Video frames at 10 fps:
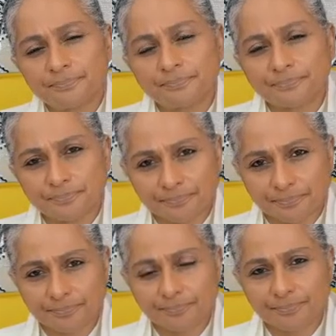
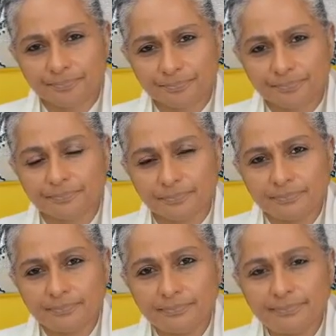
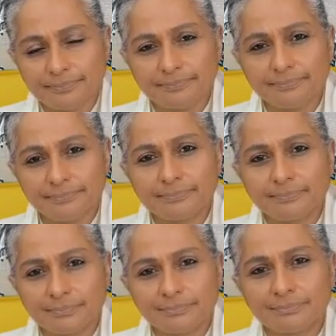
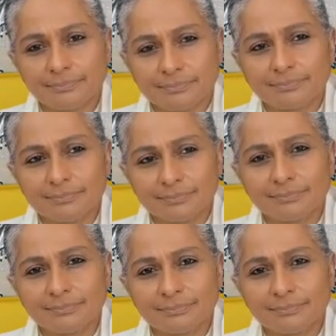
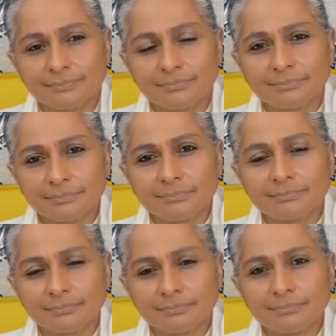
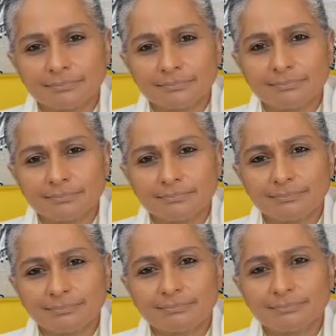
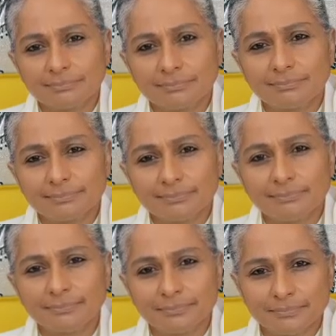
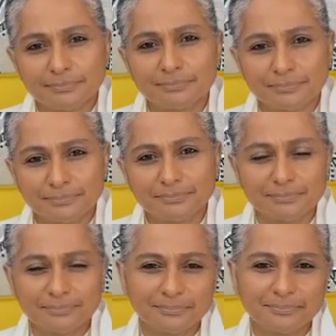
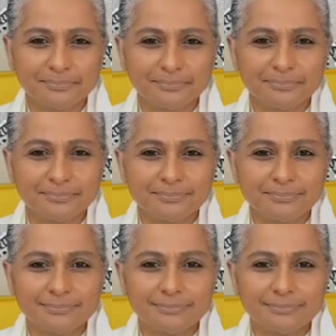(not speaking)